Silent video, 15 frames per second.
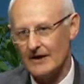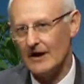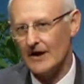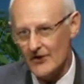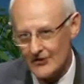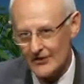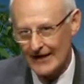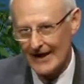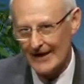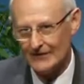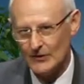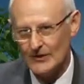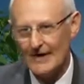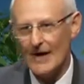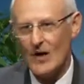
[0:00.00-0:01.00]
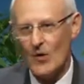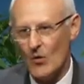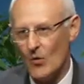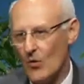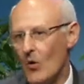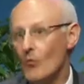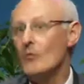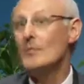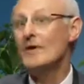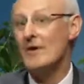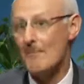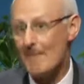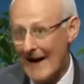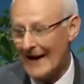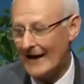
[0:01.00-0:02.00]
a country level, what would be
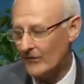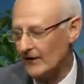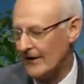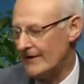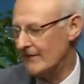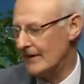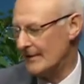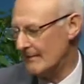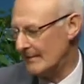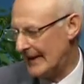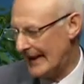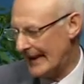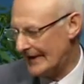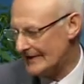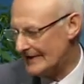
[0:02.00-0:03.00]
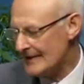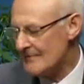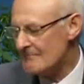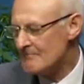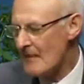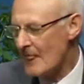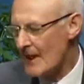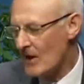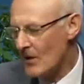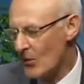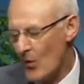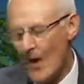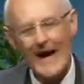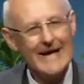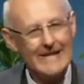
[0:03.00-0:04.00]
the macro-level impact?
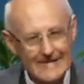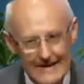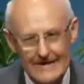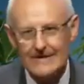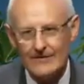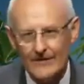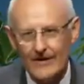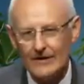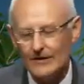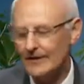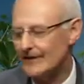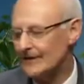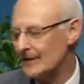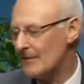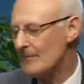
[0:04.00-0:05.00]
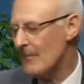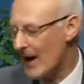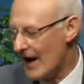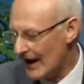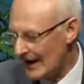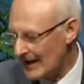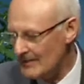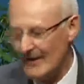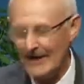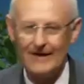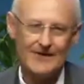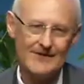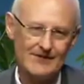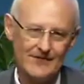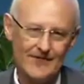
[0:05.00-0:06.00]
Why is that difficult? Partly
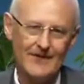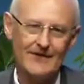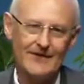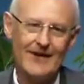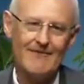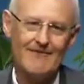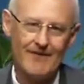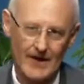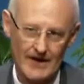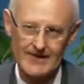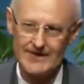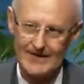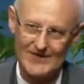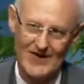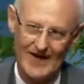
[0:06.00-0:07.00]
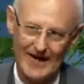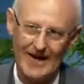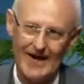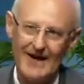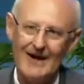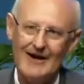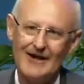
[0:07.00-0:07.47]
because of the diversity